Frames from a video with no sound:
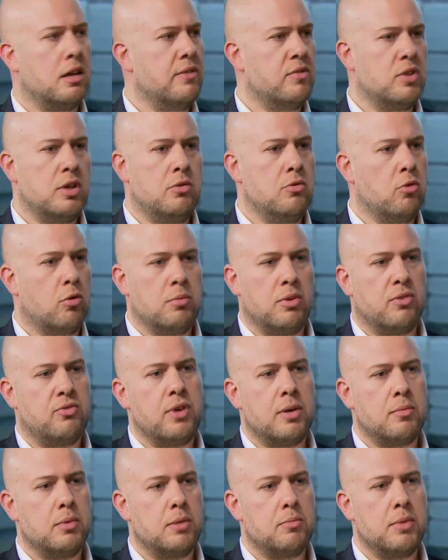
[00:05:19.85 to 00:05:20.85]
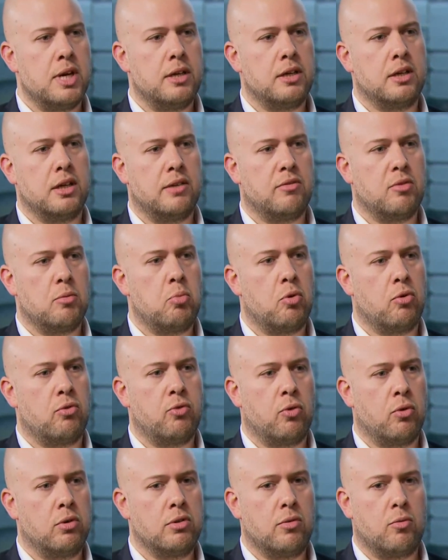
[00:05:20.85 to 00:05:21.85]
even a normal family man can have a
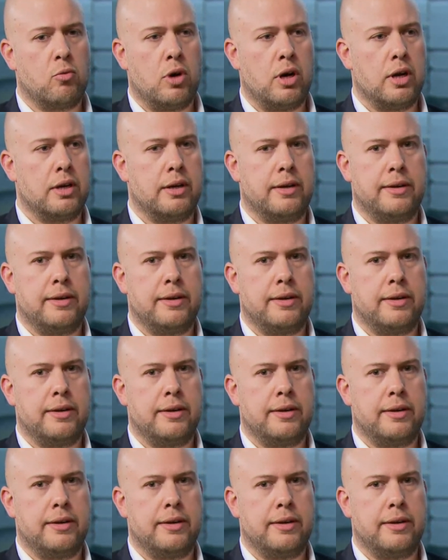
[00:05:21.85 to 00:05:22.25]
portfolio of wine.